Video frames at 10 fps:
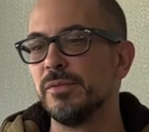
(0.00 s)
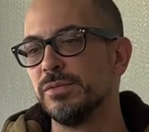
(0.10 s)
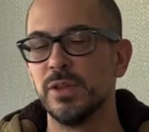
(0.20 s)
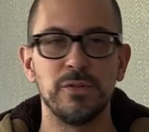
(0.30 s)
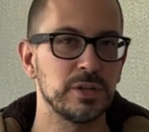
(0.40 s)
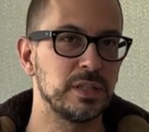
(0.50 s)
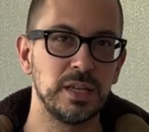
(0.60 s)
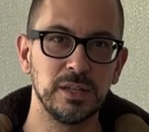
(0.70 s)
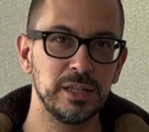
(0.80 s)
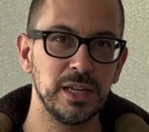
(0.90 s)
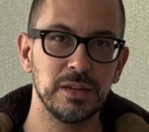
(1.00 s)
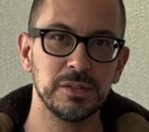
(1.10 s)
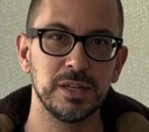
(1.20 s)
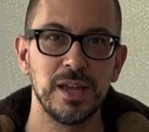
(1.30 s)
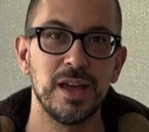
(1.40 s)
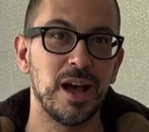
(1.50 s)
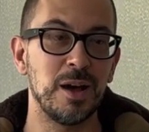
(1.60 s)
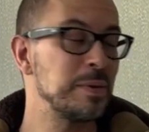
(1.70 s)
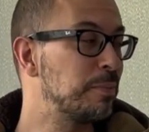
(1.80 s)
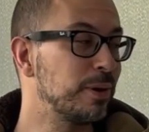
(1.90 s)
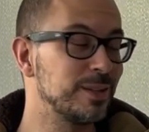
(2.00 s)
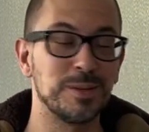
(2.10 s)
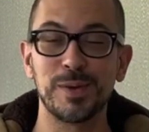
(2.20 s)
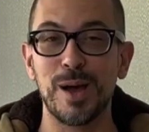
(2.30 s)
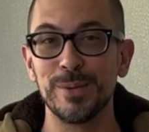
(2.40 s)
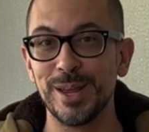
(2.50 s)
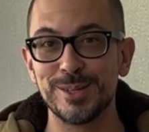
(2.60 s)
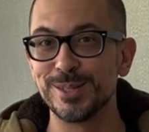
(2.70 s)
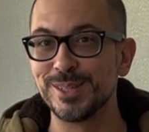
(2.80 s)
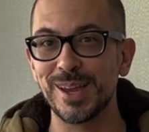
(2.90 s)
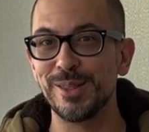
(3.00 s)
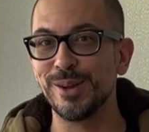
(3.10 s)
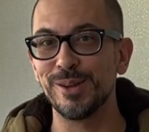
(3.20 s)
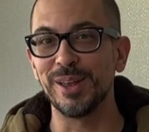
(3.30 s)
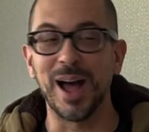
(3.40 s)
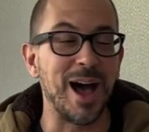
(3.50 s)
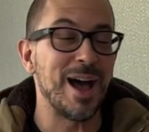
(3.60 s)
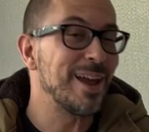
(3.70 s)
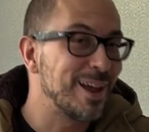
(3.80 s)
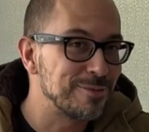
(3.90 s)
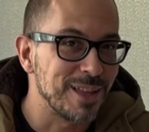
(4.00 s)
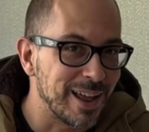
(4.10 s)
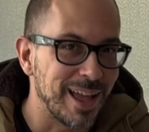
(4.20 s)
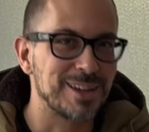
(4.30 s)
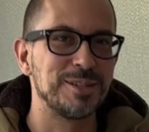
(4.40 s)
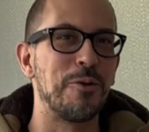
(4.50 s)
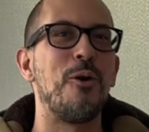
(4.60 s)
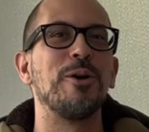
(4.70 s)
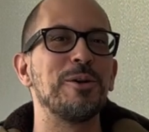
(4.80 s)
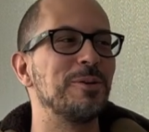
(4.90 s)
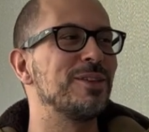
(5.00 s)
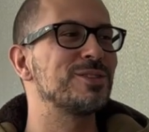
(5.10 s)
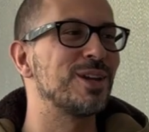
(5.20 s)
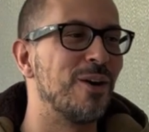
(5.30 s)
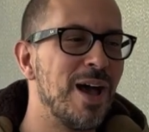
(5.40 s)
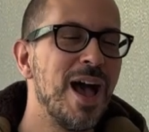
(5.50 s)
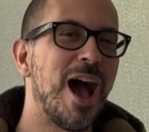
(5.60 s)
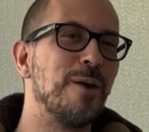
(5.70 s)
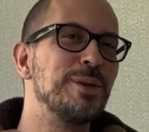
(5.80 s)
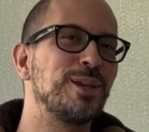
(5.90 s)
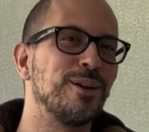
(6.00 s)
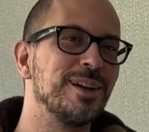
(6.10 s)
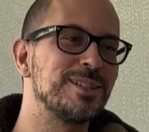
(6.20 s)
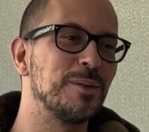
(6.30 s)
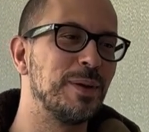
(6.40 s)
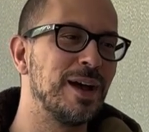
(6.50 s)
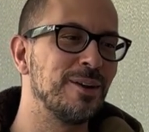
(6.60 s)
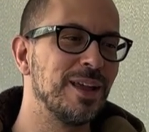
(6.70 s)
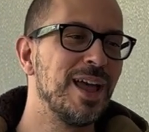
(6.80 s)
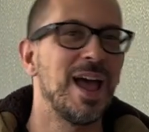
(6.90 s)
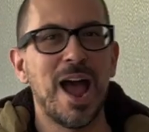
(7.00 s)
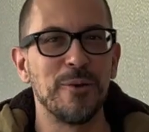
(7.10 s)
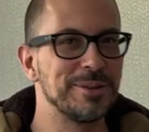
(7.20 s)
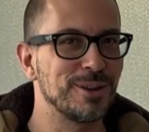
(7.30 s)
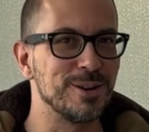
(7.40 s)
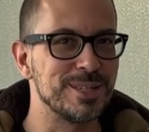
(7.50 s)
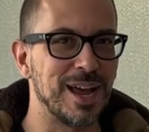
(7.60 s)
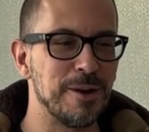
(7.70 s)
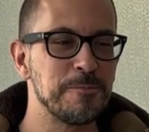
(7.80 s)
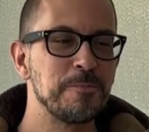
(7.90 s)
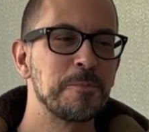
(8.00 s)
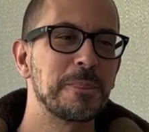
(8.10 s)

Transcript: the versatility of it. I'll be putting some combinations together here that I have not actually worn it with, so I'll be curious about how it turns out.